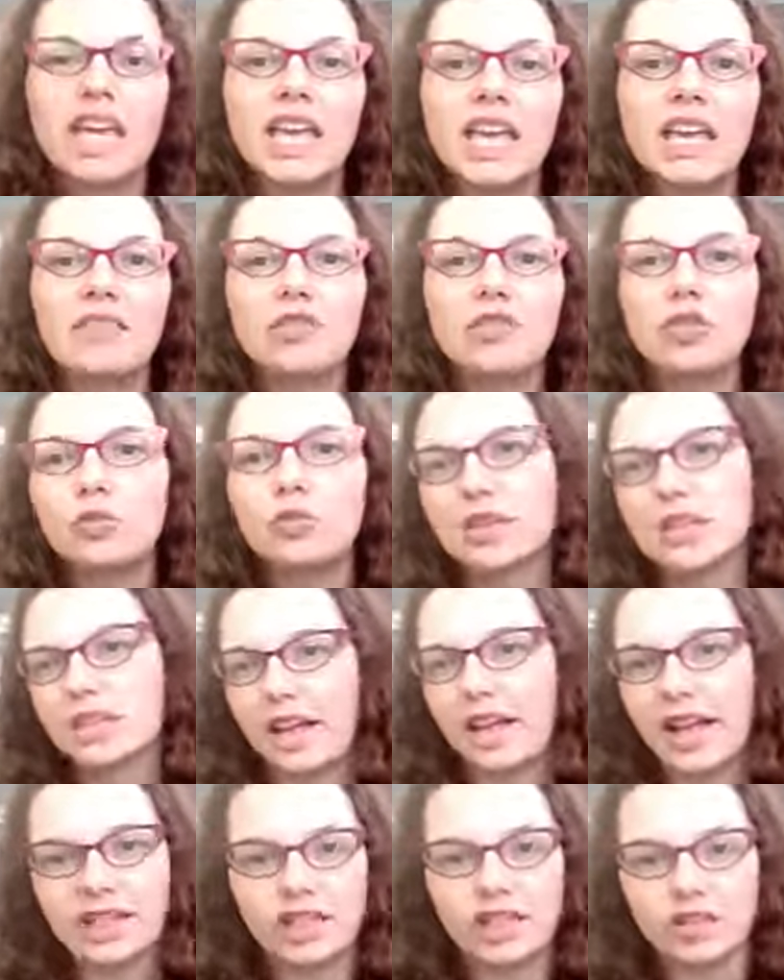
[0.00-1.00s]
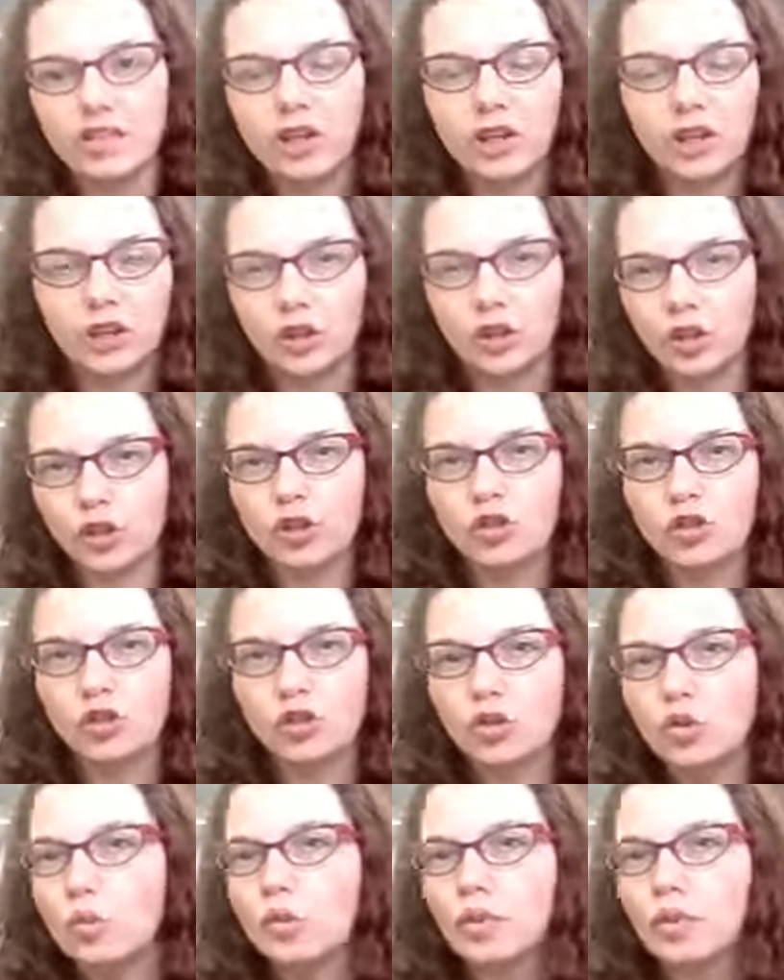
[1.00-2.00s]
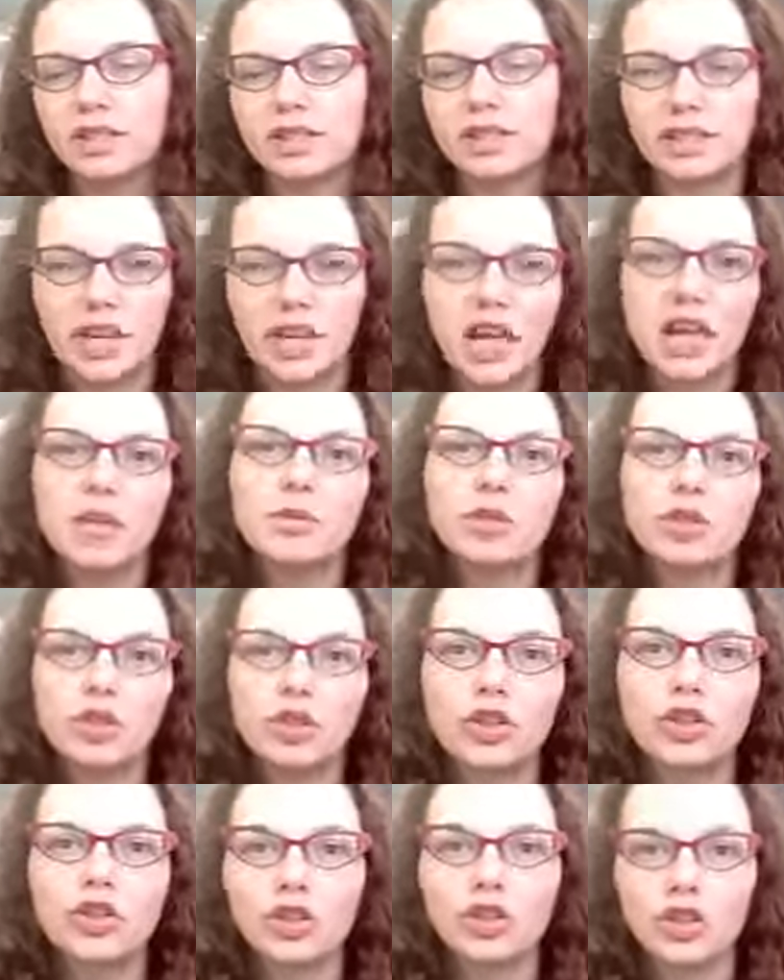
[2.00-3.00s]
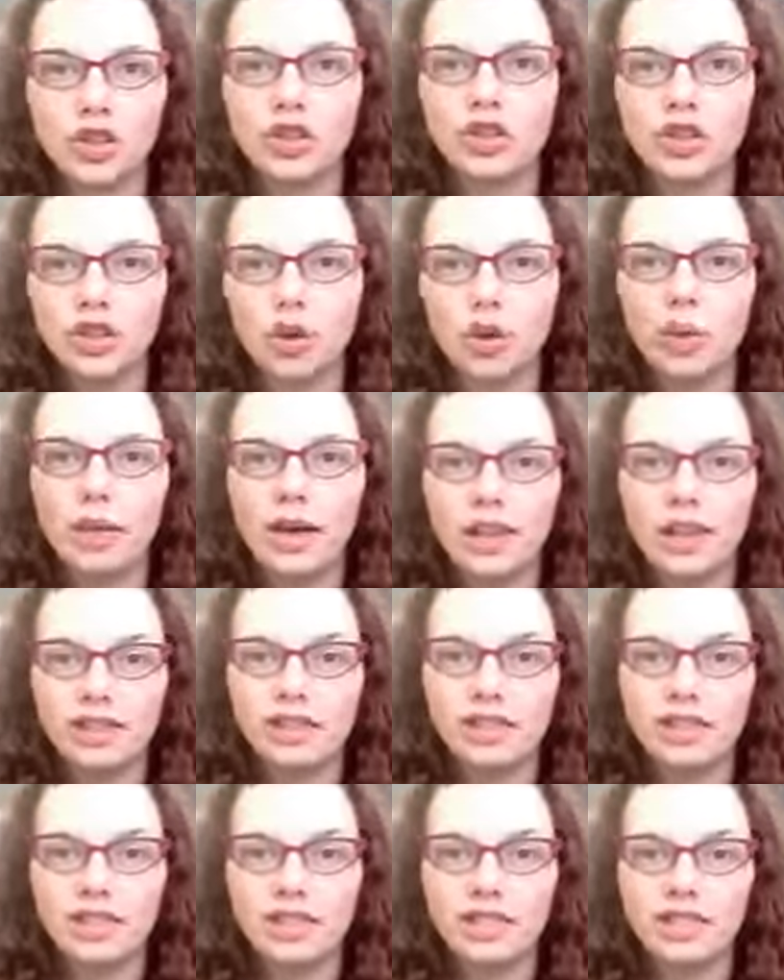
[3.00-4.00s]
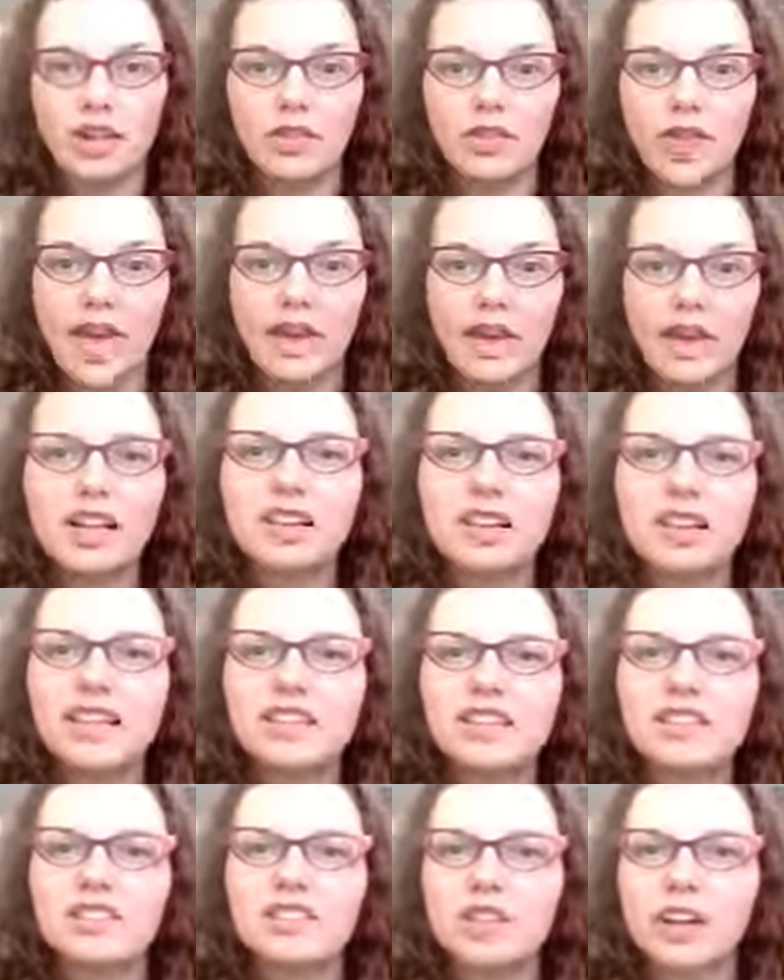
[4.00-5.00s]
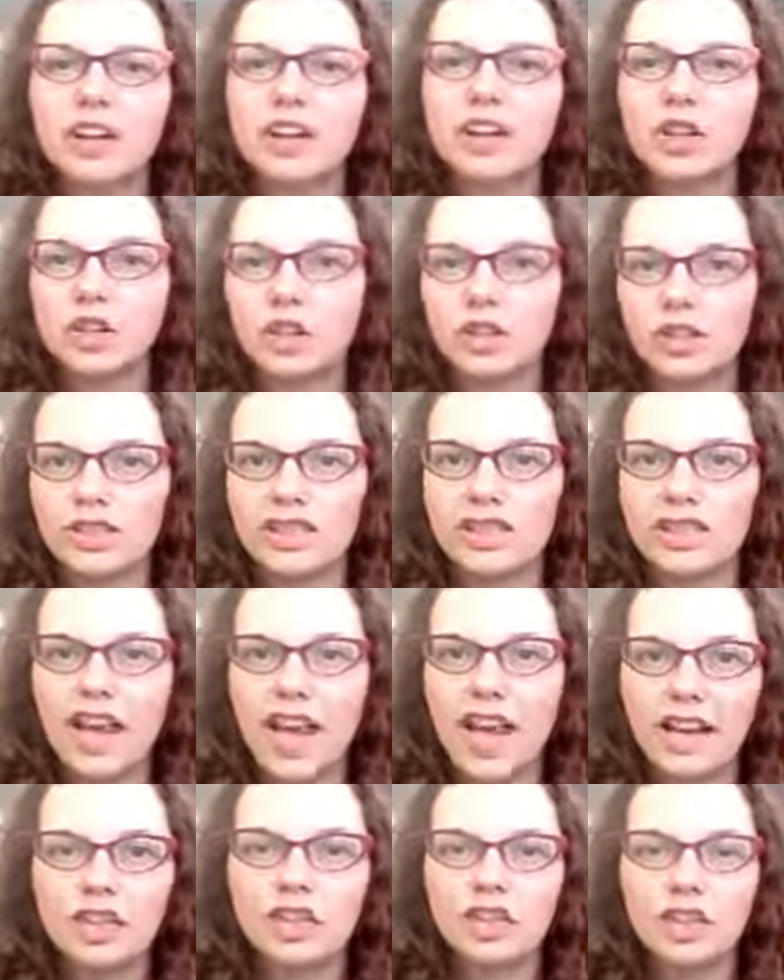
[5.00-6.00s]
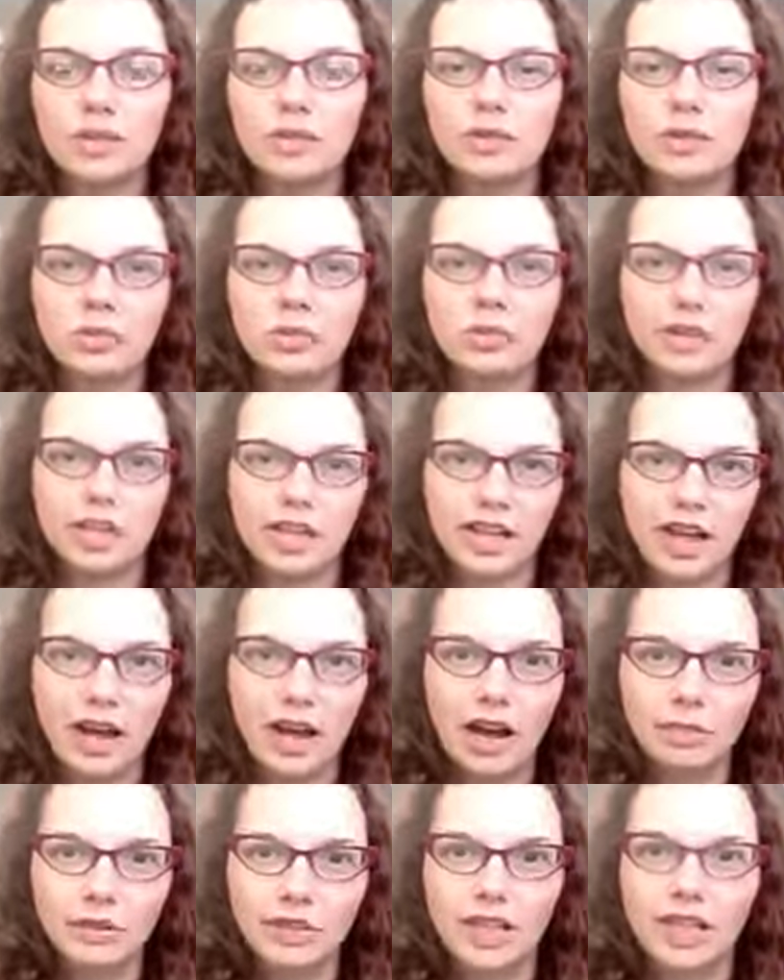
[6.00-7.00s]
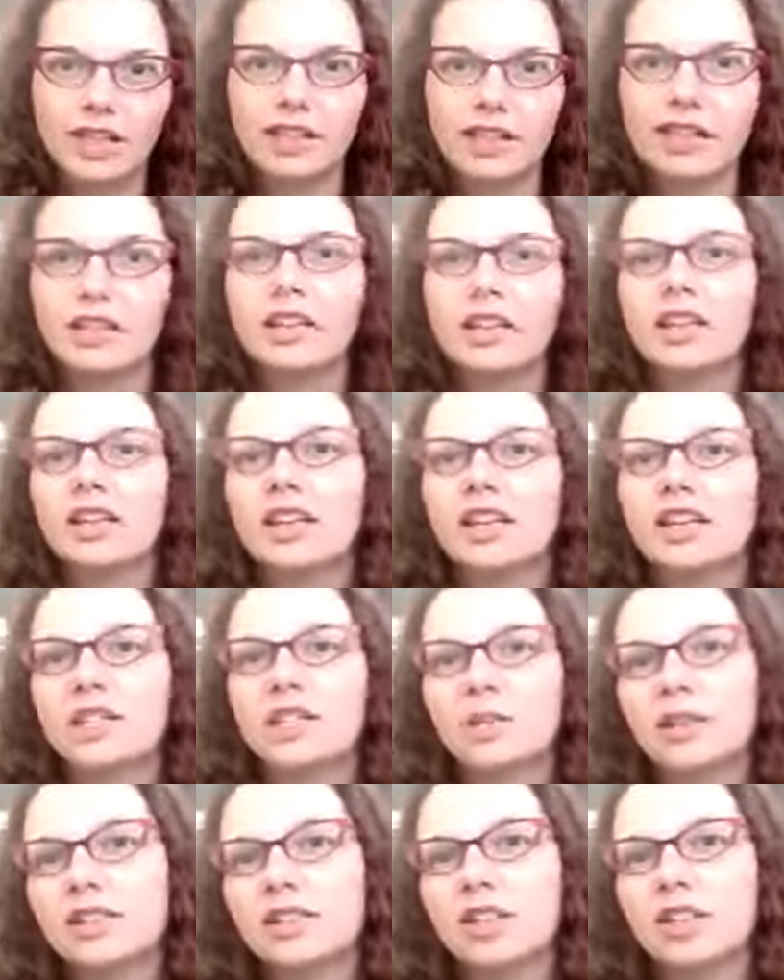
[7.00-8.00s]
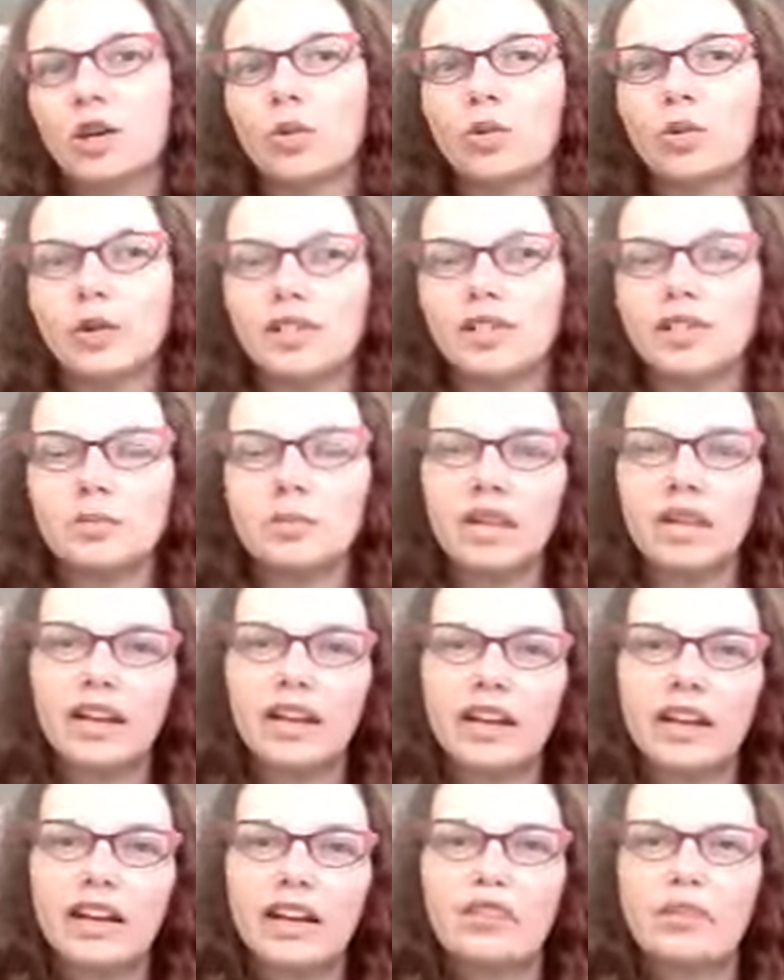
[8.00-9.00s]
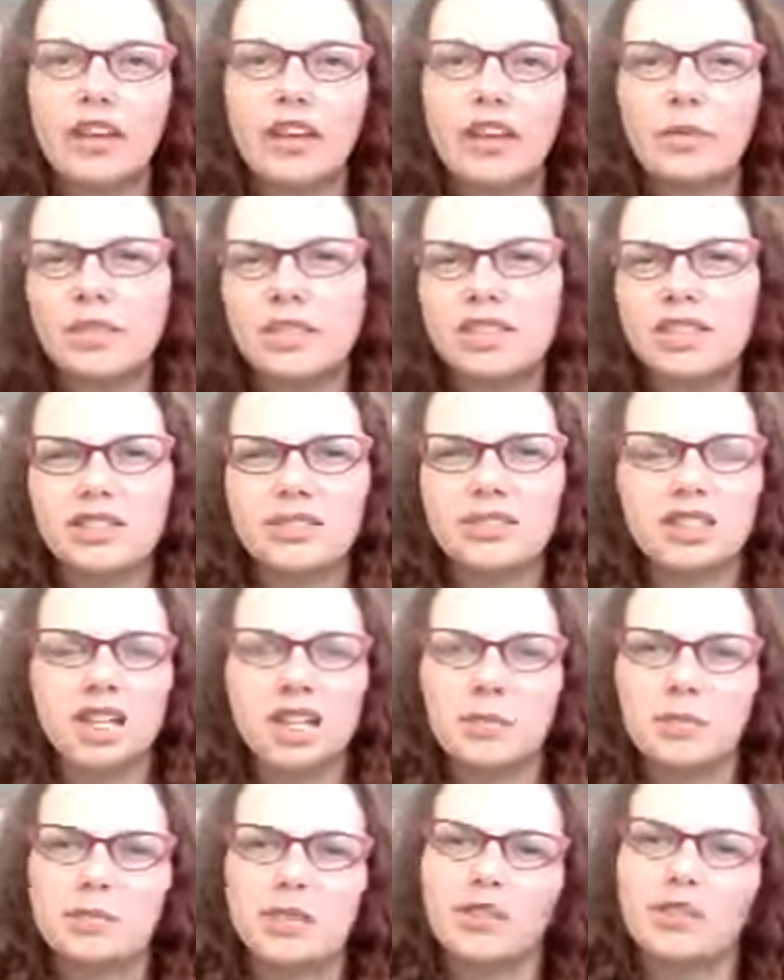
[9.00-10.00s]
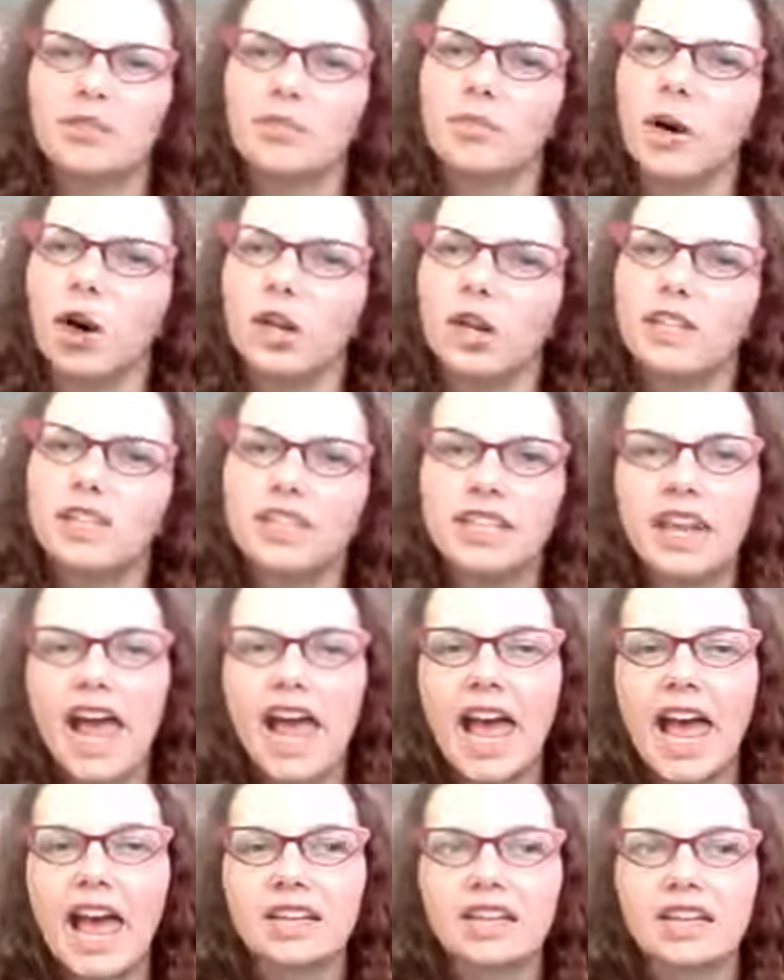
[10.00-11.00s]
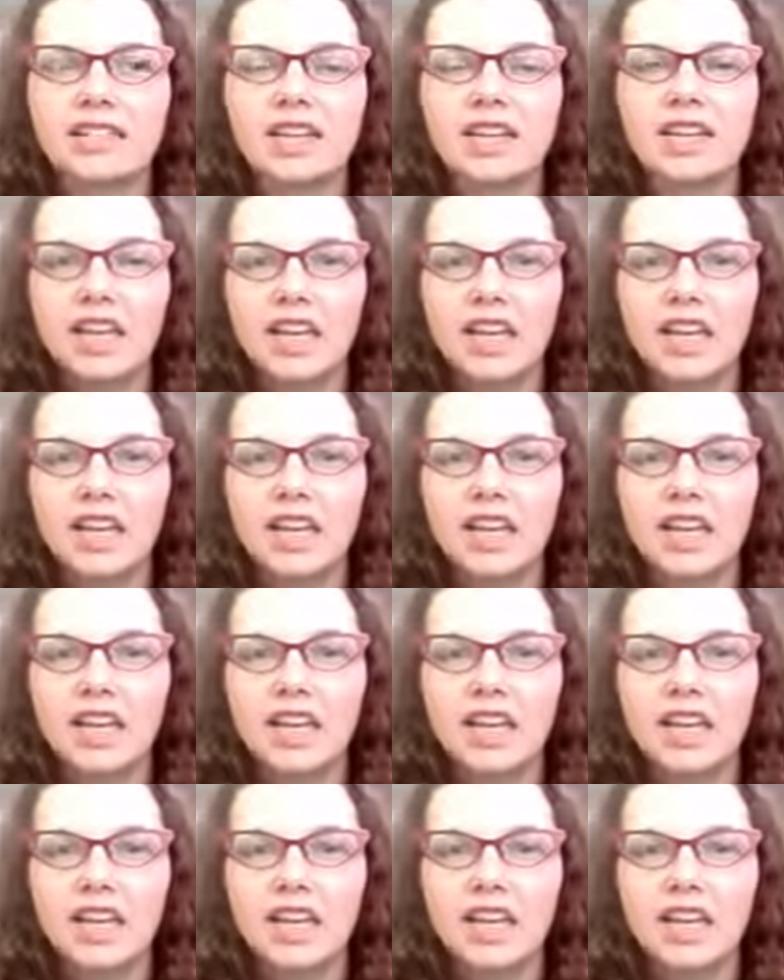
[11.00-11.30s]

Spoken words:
If you misclassify your goods numerous times, you're going to start to owe penalties on that. Classifying goods can actually be pretty complicated, depending on what it's made out of, how many different types of parts it has.